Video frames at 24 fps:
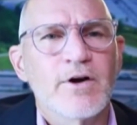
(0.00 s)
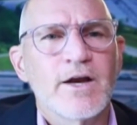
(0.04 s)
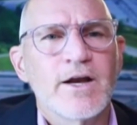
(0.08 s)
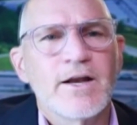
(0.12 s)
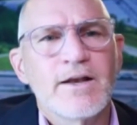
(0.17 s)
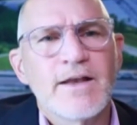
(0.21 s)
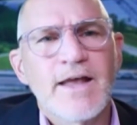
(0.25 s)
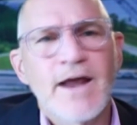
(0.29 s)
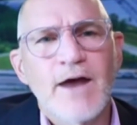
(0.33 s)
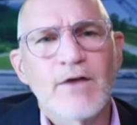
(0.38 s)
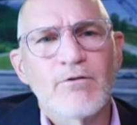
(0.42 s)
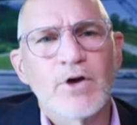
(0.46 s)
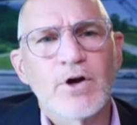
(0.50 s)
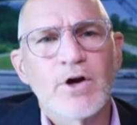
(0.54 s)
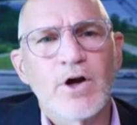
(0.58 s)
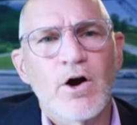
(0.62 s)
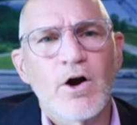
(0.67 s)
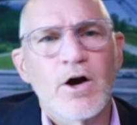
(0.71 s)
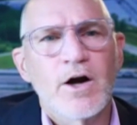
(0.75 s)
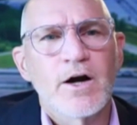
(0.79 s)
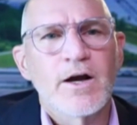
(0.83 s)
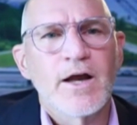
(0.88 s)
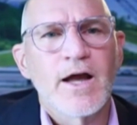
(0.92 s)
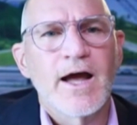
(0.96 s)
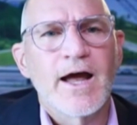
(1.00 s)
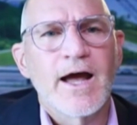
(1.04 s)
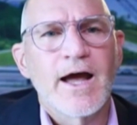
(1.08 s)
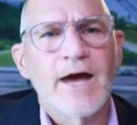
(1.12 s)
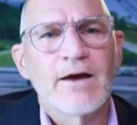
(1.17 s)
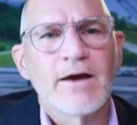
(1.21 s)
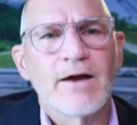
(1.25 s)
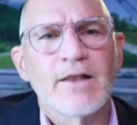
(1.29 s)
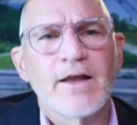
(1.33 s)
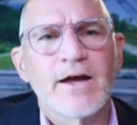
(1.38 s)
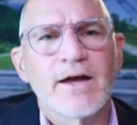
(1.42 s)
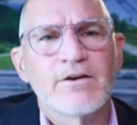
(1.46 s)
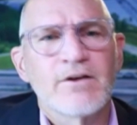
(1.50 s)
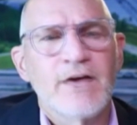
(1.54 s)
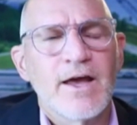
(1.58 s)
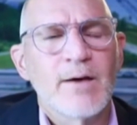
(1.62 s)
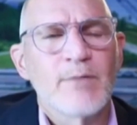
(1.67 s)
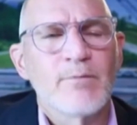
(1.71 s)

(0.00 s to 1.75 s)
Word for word: And in that regard, I, I'd like to